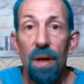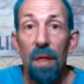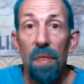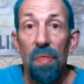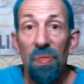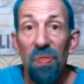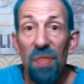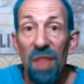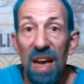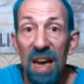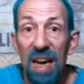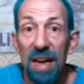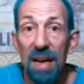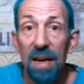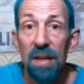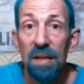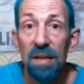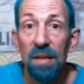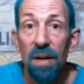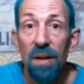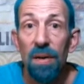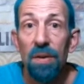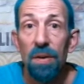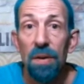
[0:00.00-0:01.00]
Then
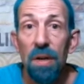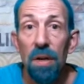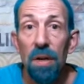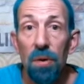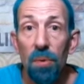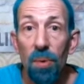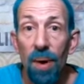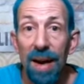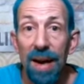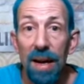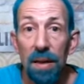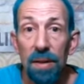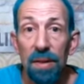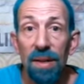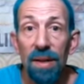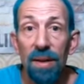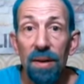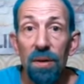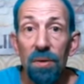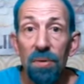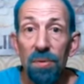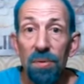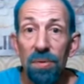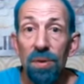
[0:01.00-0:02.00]
you had
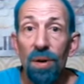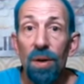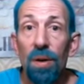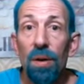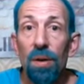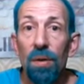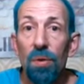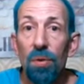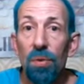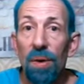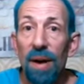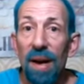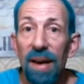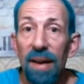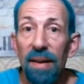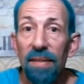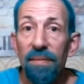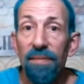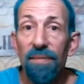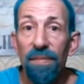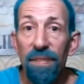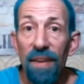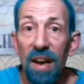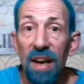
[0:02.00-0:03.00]
those who had
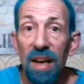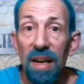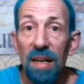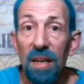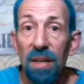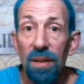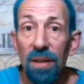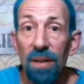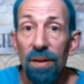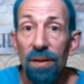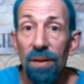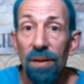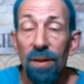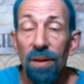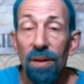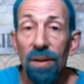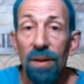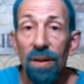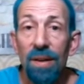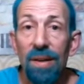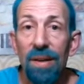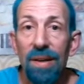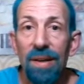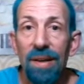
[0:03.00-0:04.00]
faith
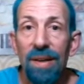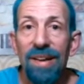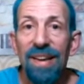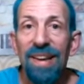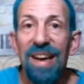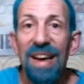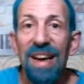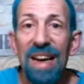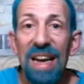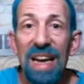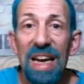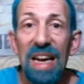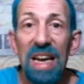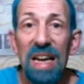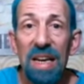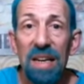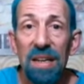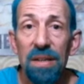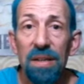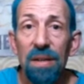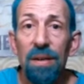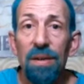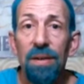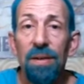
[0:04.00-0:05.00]

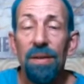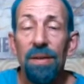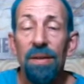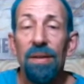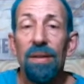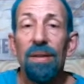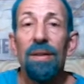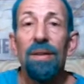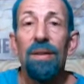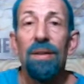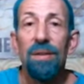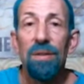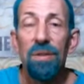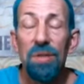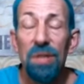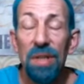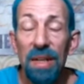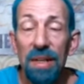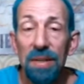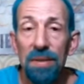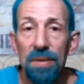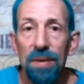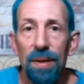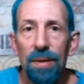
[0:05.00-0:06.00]
in
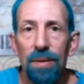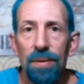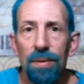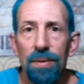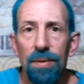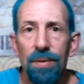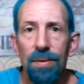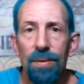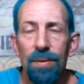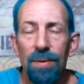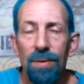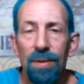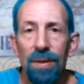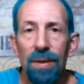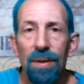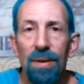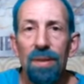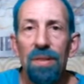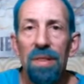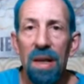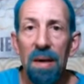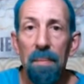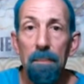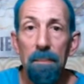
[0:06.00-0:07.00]
Jesus,
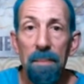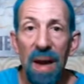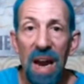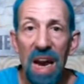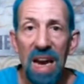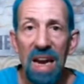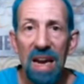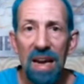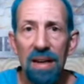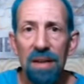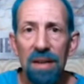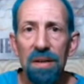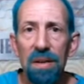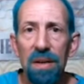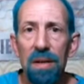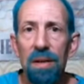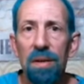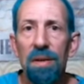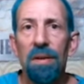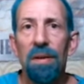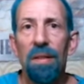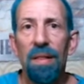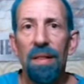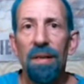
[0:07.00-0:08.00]
the man,
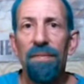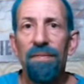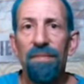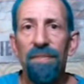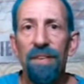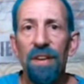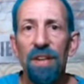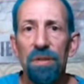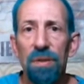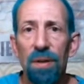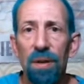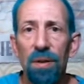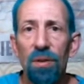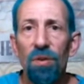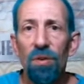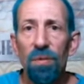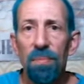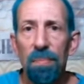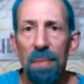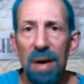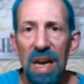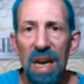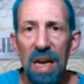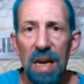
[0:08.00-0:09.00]
the physical
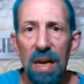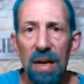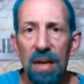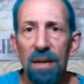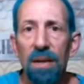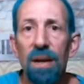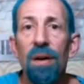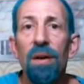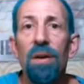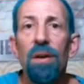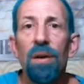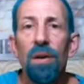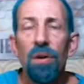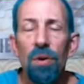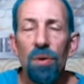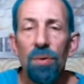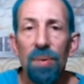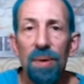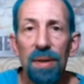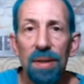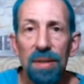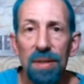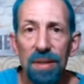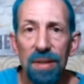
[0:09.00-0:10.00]
man who
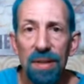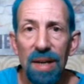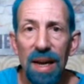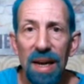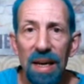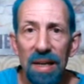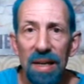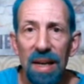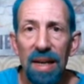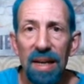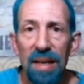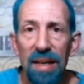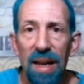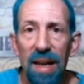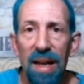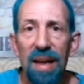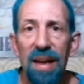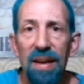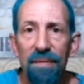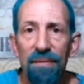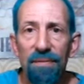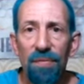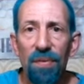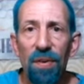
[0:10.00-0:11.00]
was standing
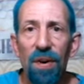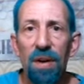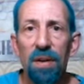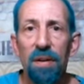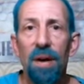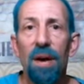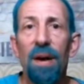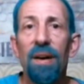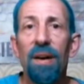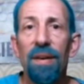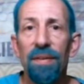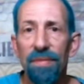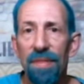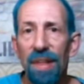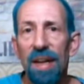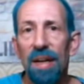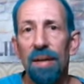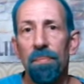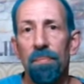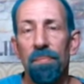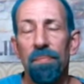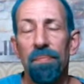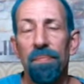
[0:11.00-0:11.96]
in front of them.